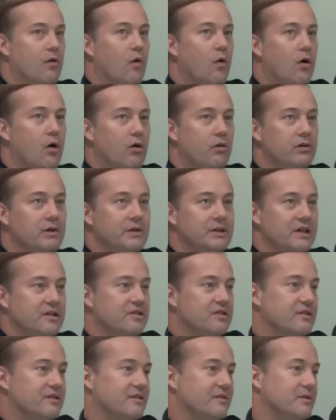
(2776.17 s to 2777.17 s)
all with
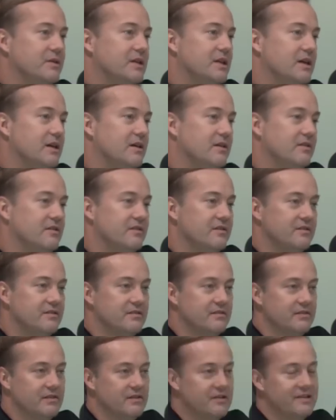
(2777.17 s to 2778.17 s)
these with
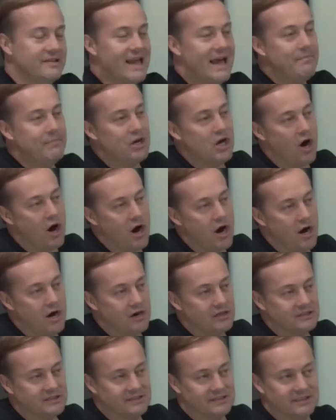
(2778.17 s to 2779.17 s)
these
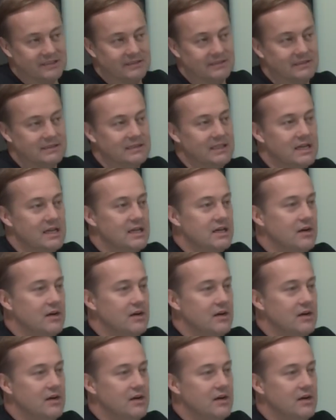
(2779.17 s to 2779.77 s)
seminars yeah, and yeah.